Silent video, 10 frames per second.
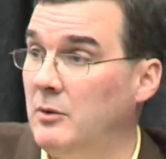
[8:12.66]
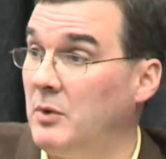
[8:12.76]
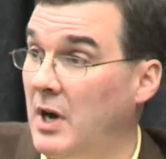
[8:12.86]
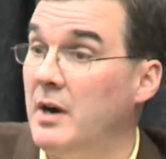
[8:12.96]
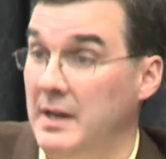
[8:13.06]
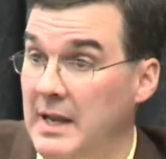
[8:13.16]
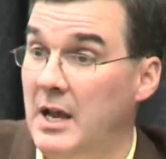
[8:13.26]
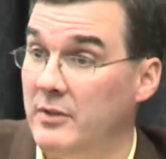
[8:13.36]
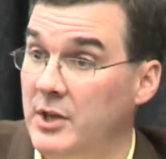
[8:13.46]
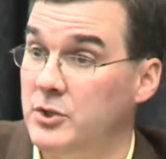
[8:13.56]
regarding
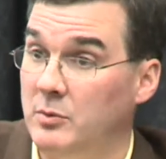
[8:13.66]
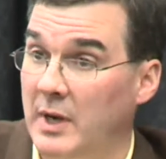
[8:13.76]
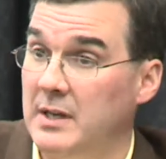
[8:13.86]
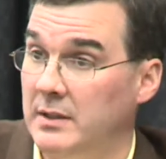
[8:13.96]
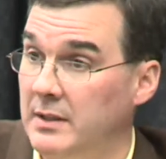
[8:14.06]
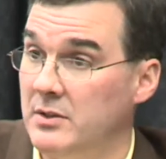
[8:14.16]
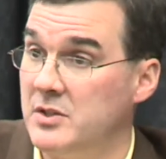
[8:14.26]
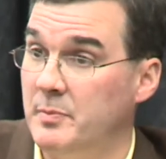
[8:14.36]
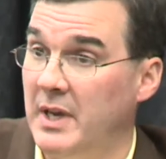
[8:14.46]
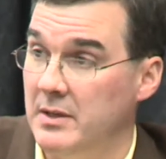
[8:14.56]
how they should regulate this
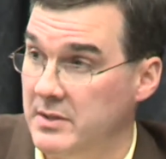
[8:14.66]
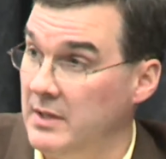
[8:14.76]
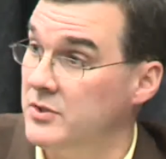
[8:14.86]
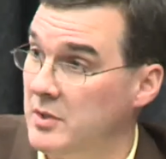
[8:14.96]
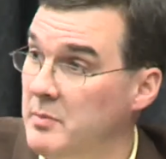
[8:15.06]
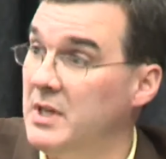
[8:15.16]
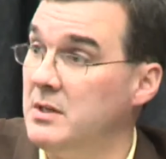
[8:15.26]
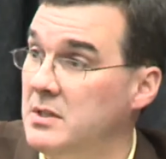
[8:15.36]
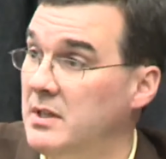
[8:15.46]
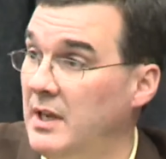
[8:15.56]
space and submit
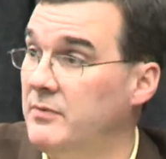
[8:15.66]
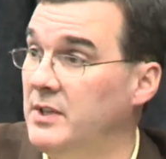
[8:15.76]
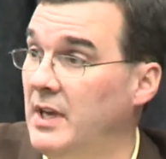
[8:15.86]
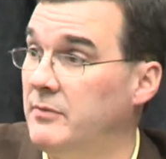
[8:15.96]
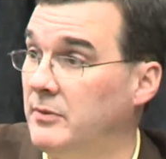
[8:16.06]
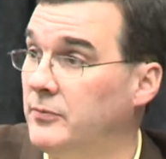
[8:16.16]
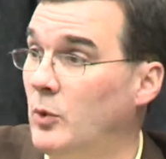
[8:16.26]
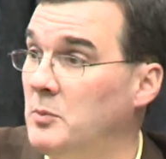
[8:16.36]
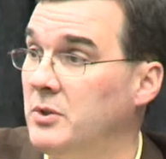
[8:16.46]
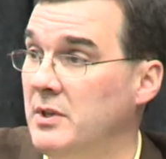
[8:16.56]
it to the FDA for
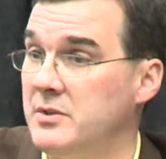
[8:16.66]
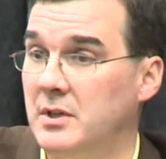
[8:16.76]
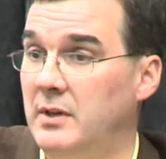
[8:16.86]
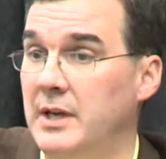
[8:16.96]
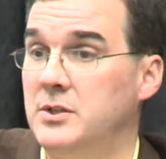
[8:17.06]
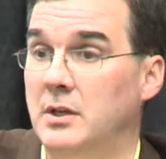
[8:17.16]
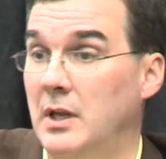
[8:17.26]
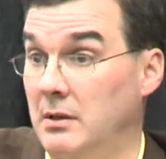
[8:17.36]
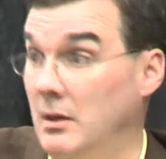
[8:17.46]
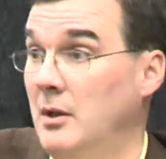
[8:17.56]
formal consideration and